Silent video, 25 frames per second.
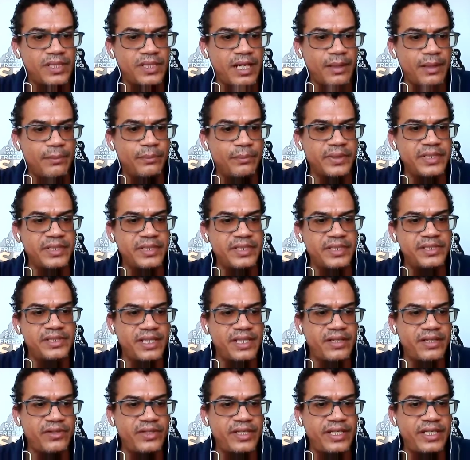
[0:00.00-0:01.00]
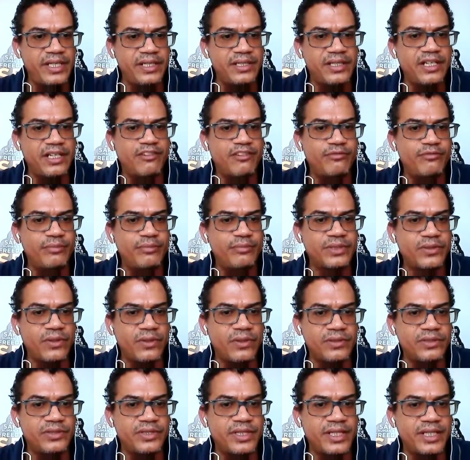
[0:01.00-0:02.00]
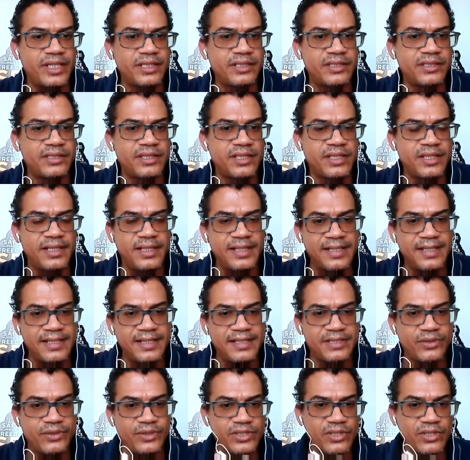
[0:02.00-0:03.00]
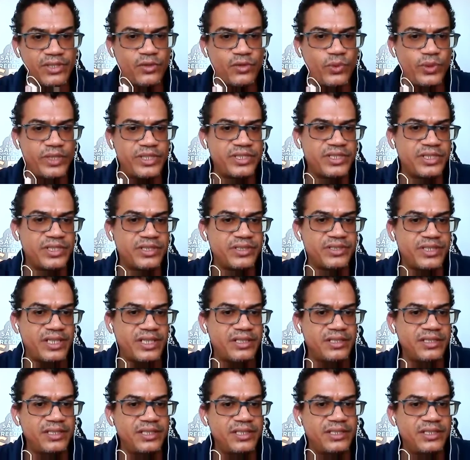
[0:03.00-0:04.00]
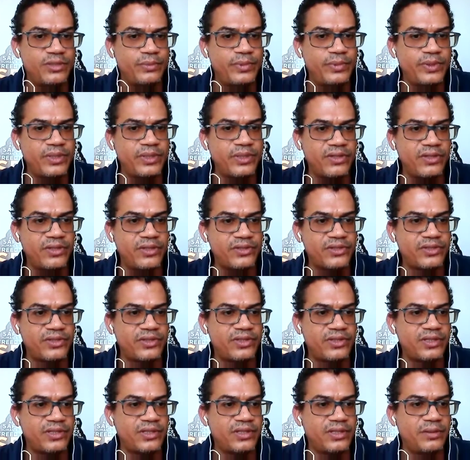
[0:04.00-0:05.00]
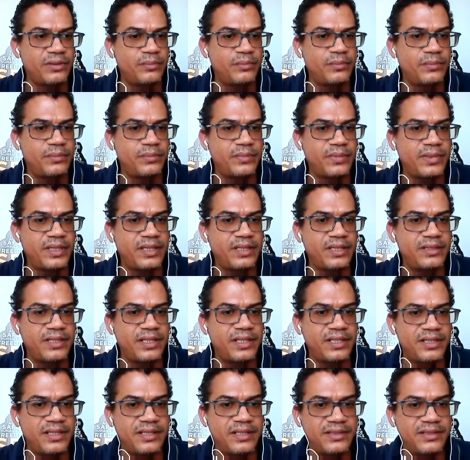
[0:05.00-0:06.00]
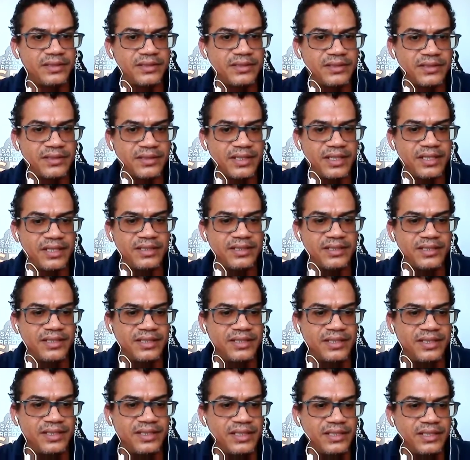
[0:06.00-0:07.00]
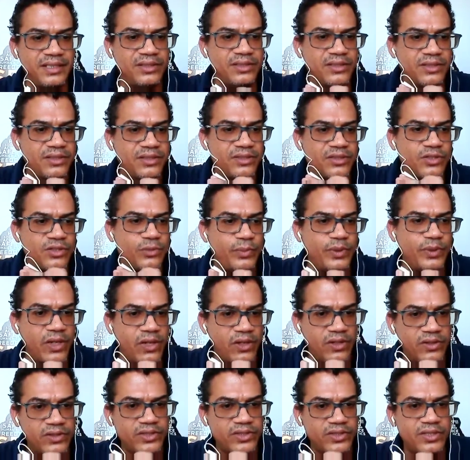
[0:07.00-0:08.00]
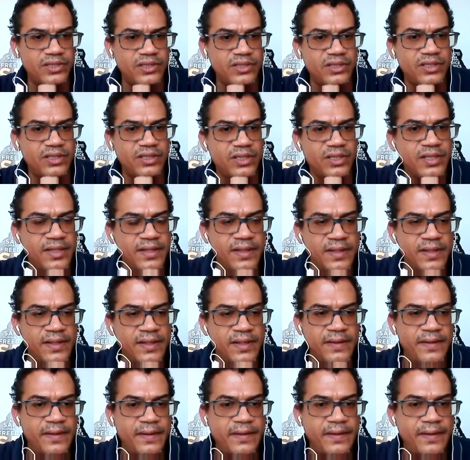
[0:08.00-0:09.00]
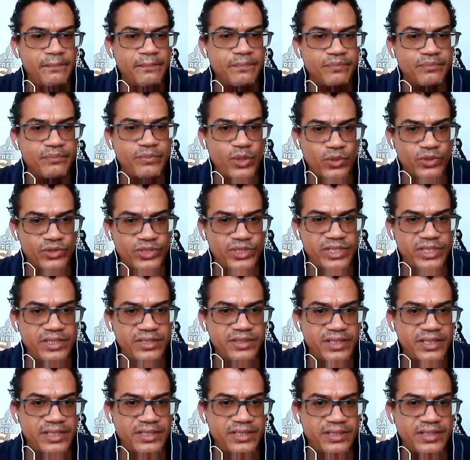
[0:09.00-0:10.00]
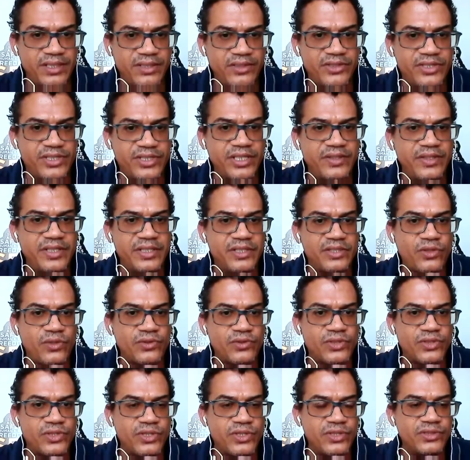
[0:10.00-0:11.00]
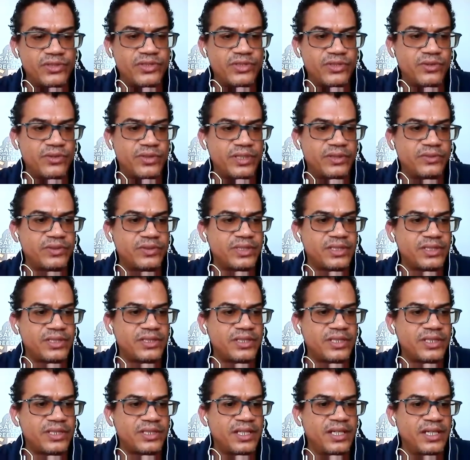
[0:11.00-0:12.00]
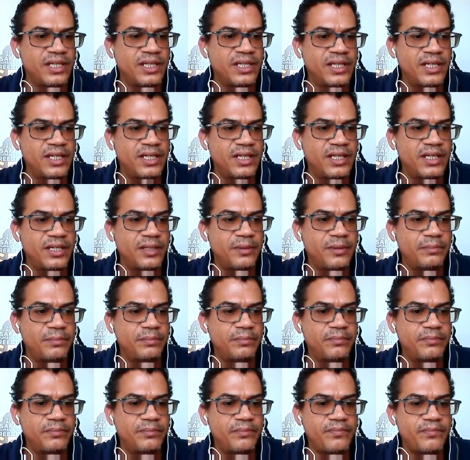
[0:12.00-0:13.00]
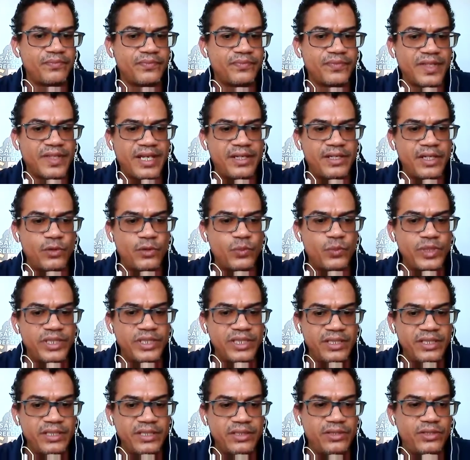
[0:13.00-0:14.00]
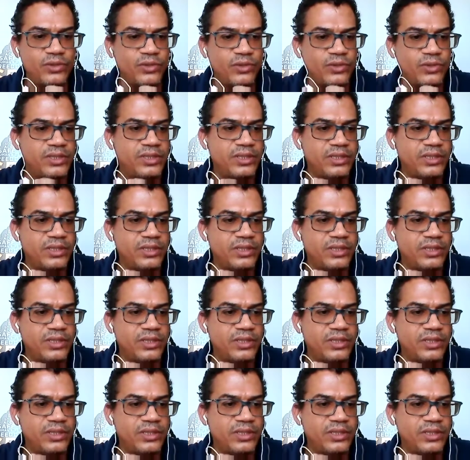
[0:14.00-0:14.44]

companies that are getting government contracts? So these are questions that need to be asked and need to be answered. Because there are serious concerns around this, and we need to